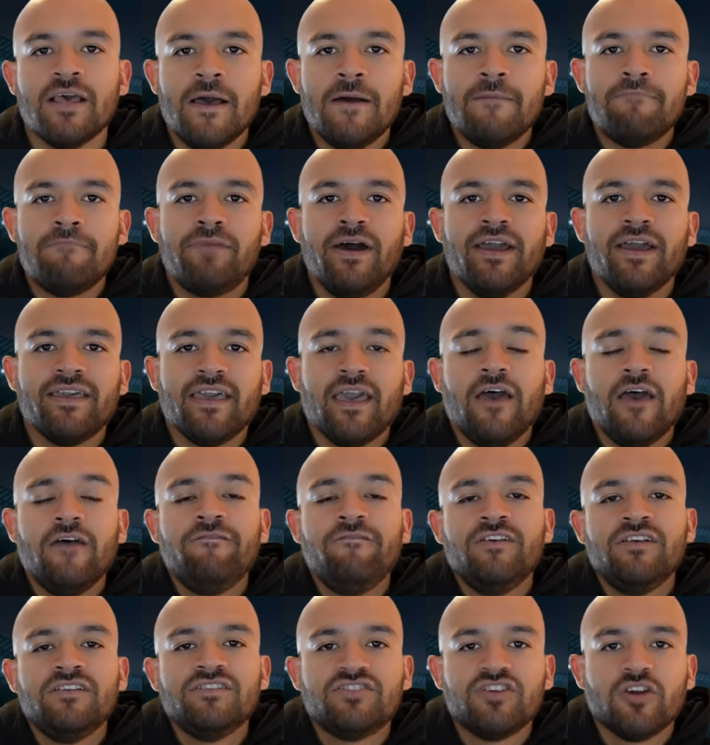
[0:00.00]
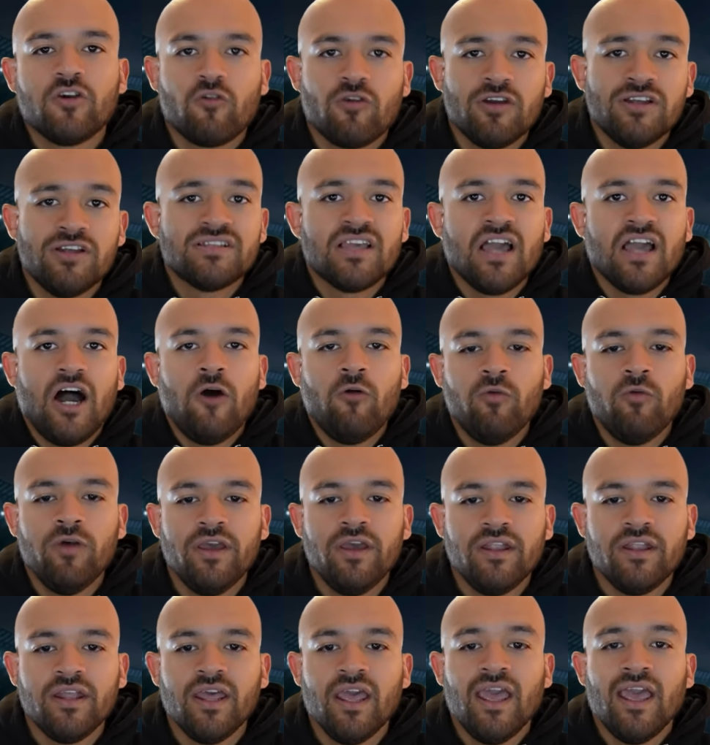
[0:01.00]
Mike Evans, Chris
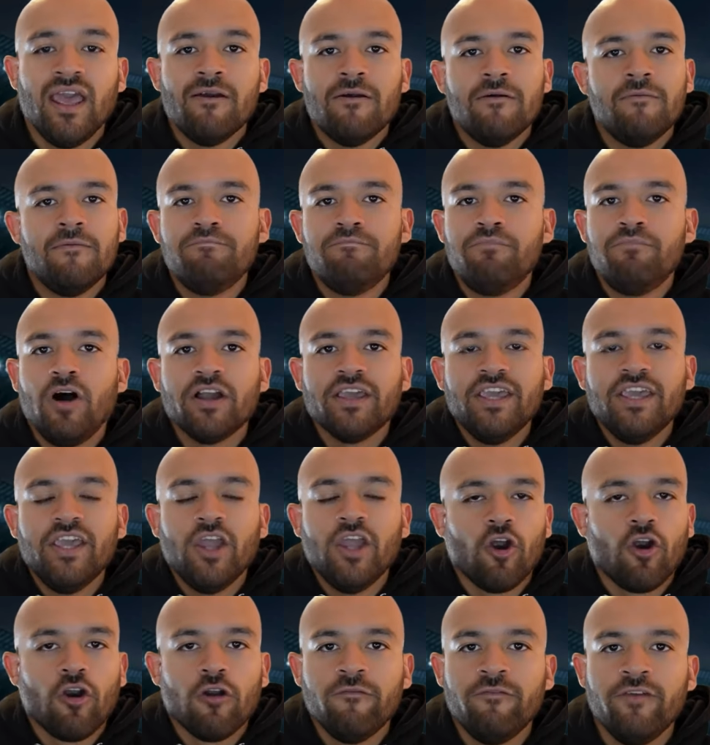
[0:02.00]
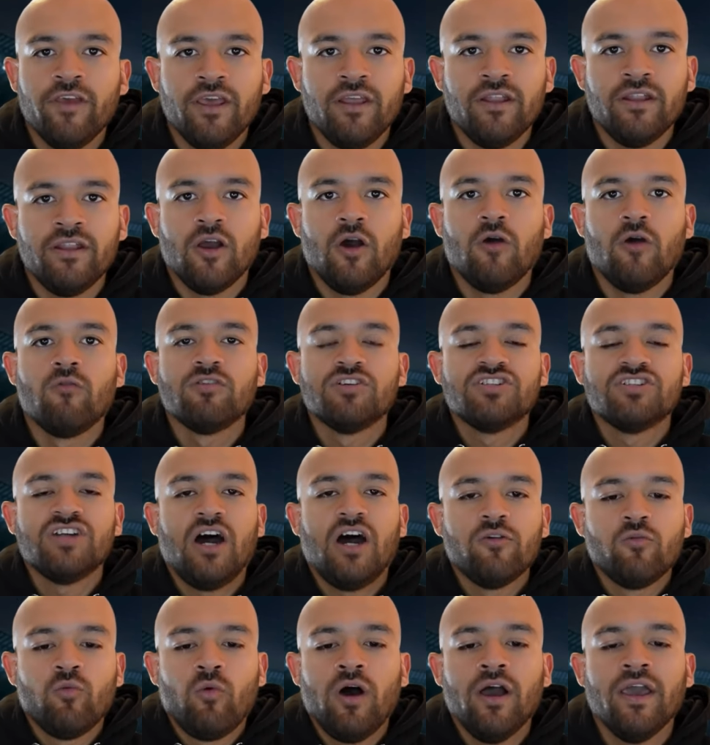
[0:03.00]
Godwin, Bucky Irvin,
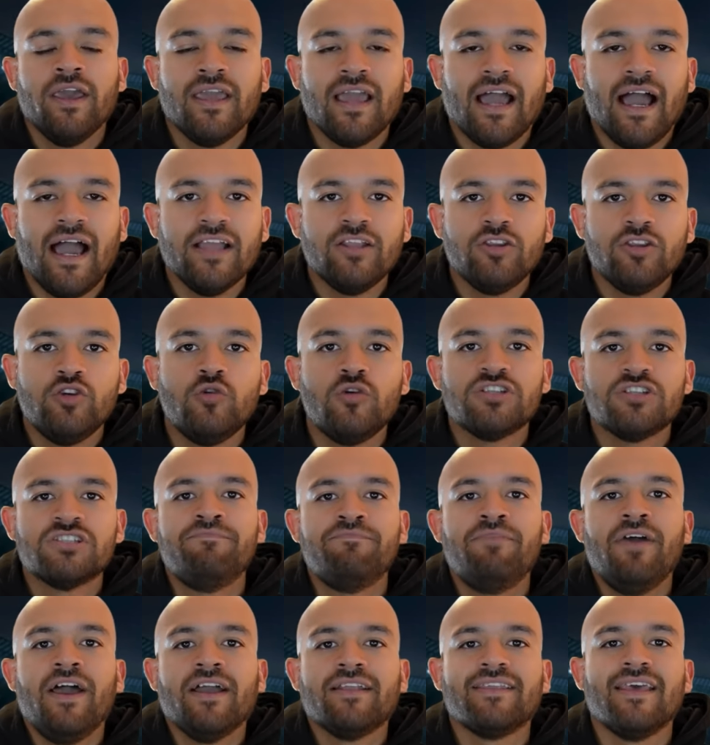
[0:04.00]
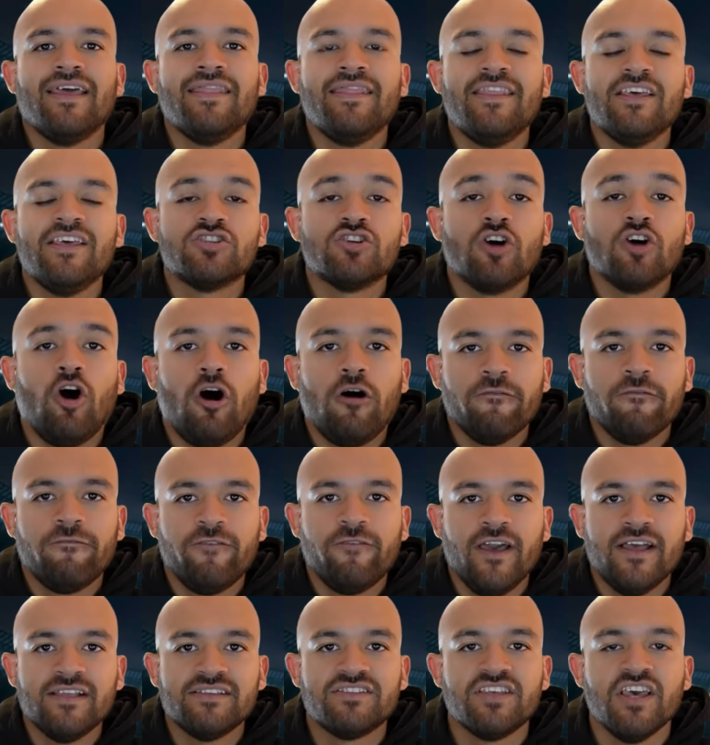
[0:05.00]
Rashad White. I do expect this
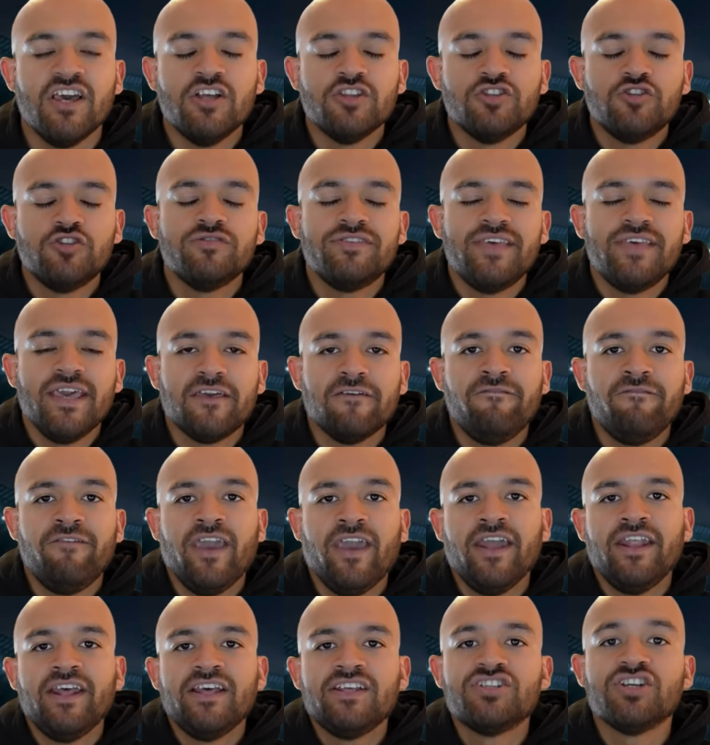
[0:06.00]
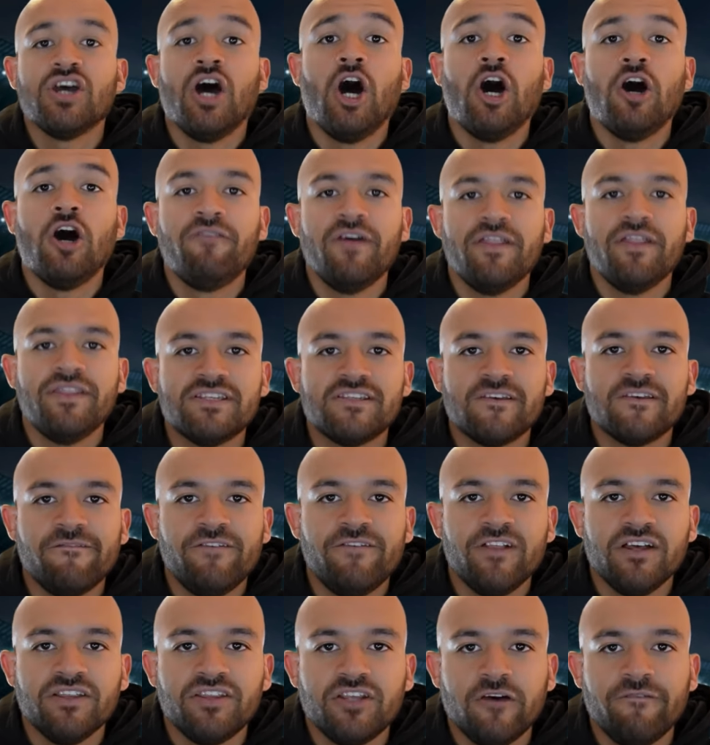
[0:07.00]
offense to take advantage of this
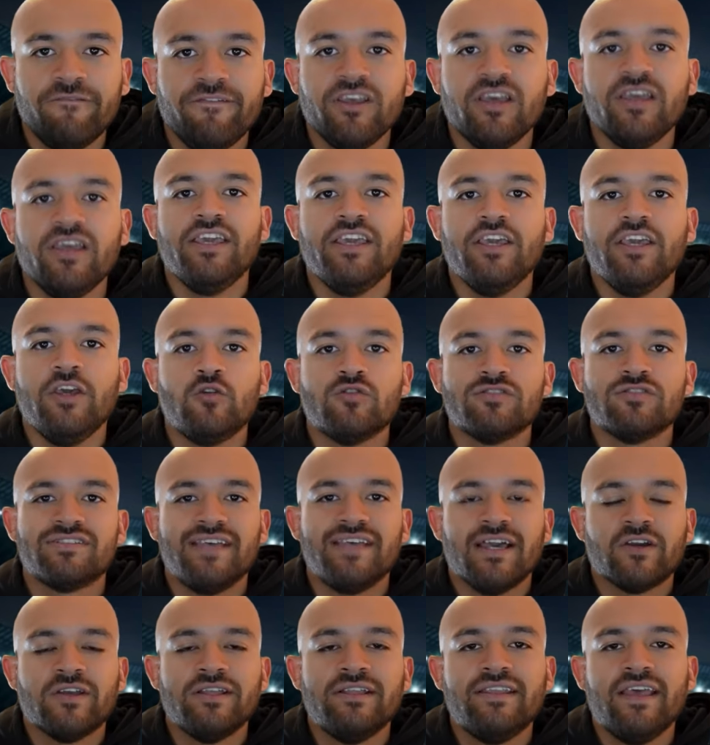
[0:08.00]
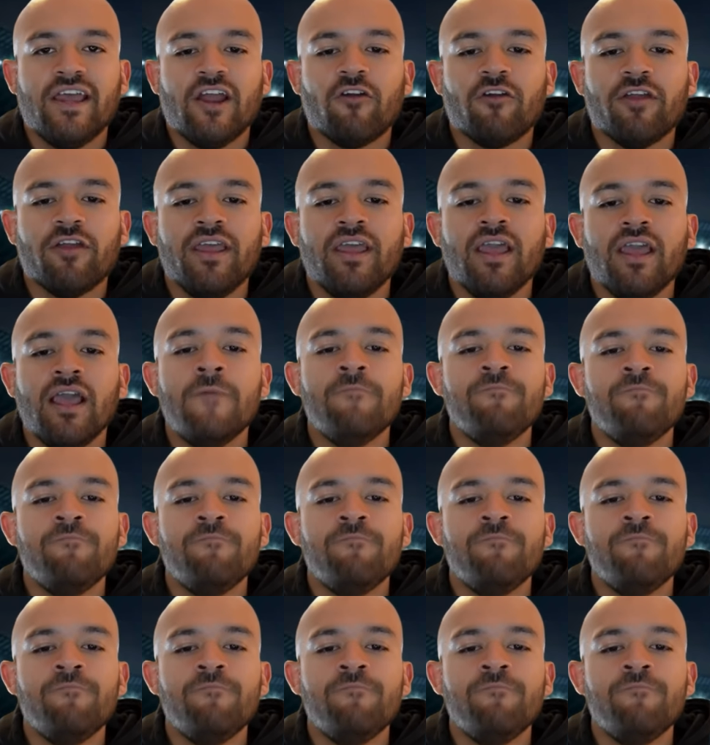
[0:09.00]
Philadelphia Eagles secondary.